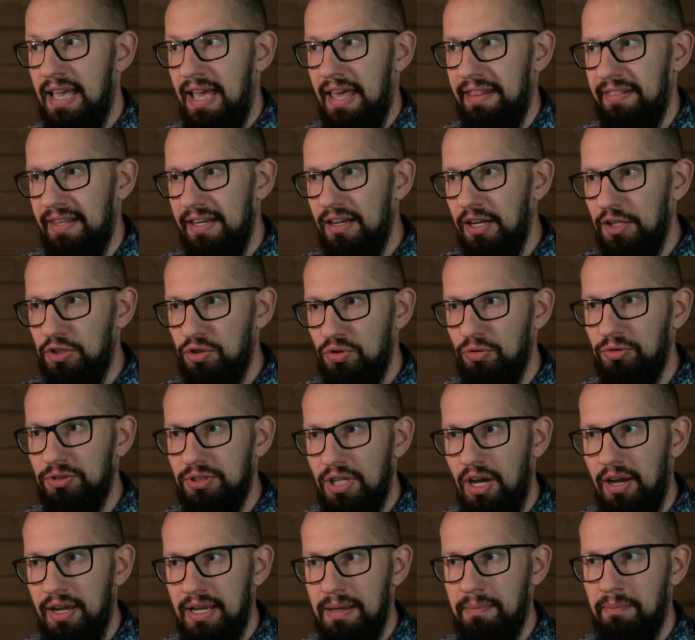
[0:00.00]
And then I took
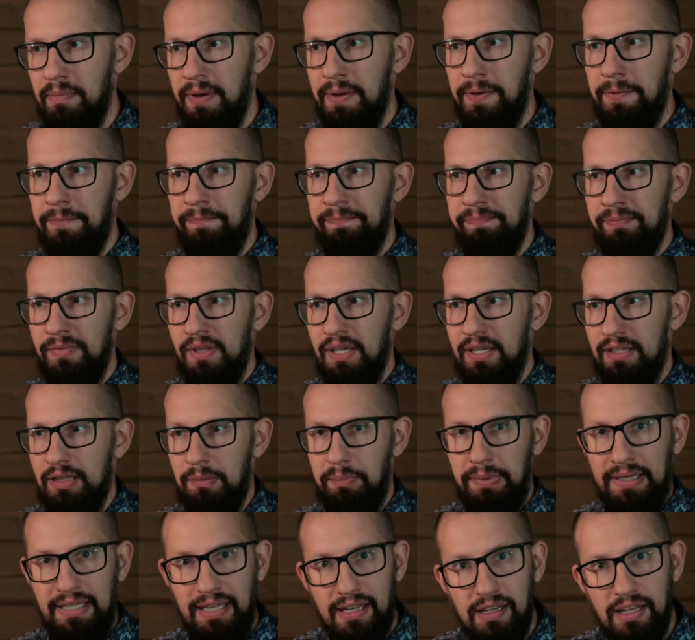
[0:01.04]
time in
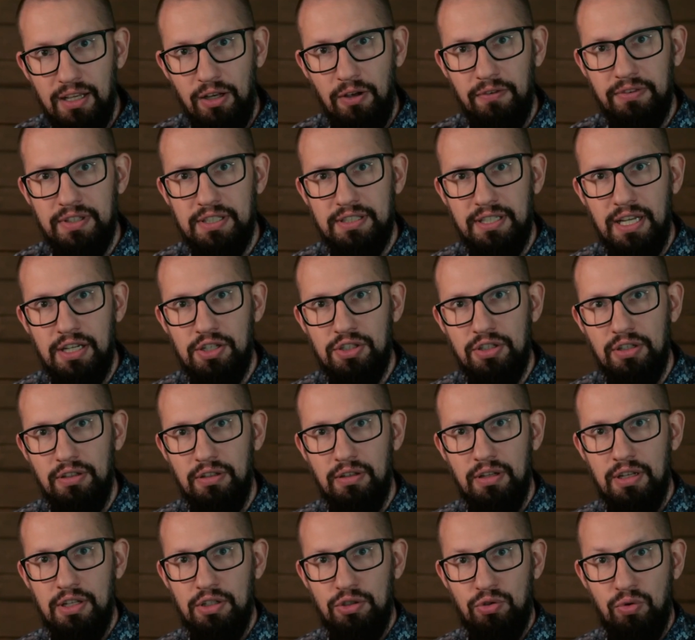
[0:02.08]
the beginning of the
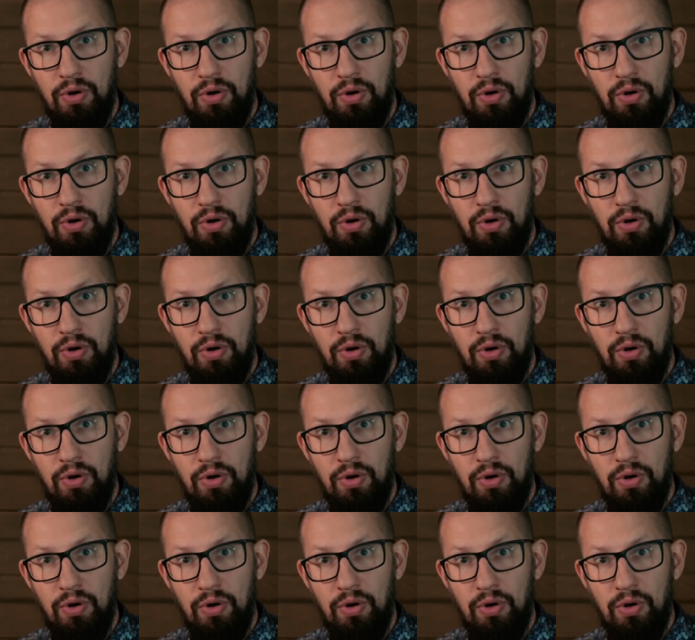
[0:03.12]
session